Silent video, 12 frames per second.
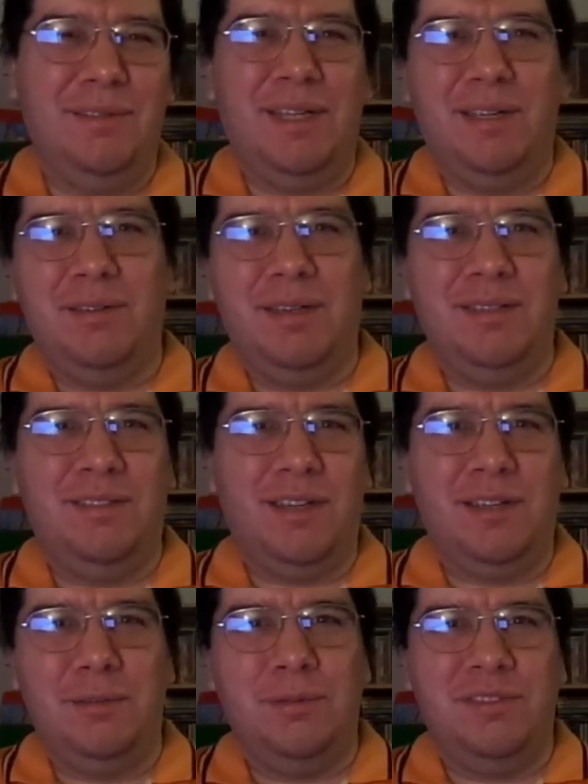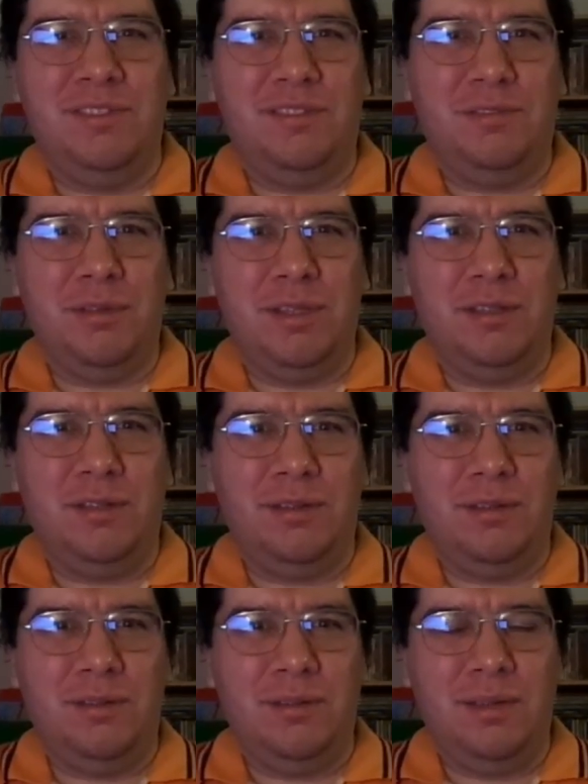Well, Donald was just trying to
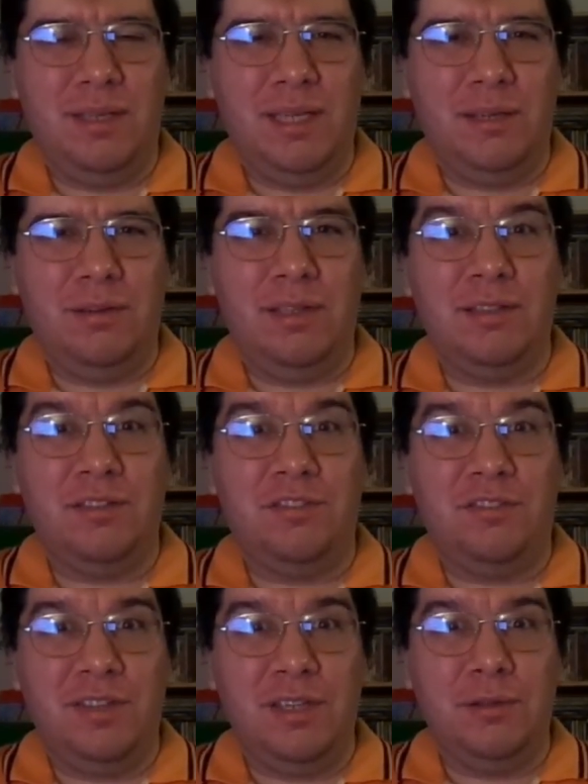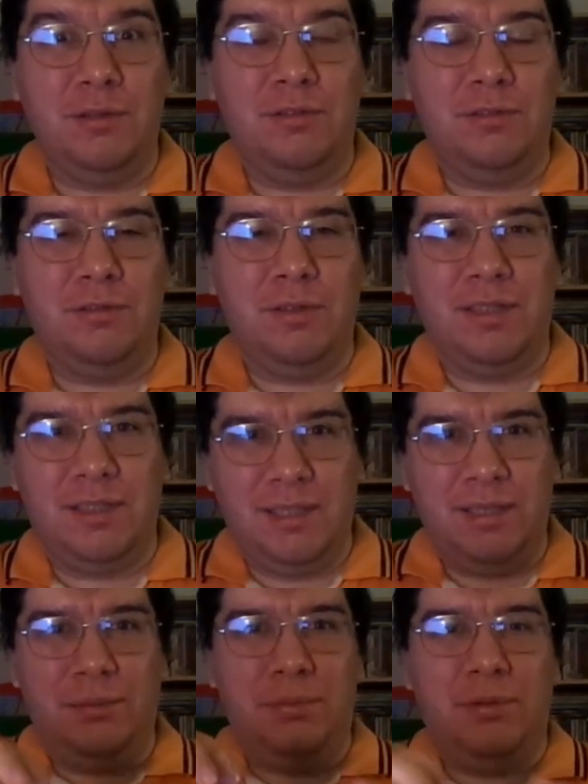held on the shield, trying to
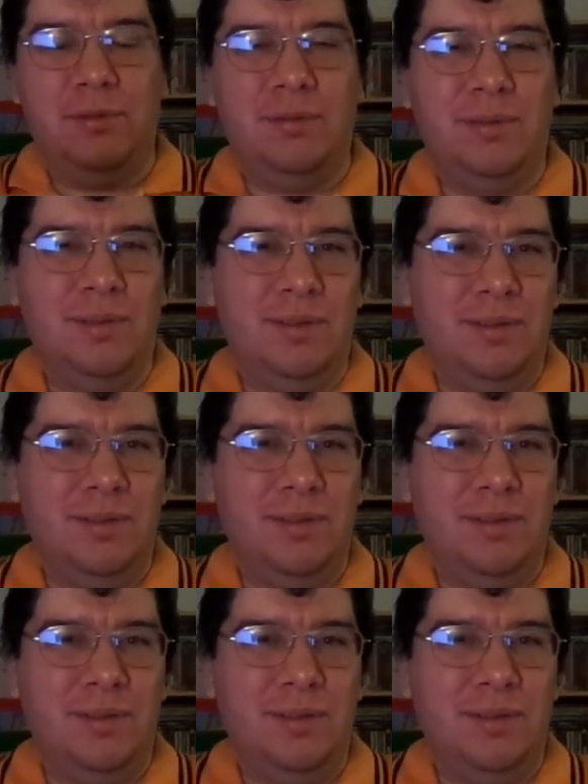cover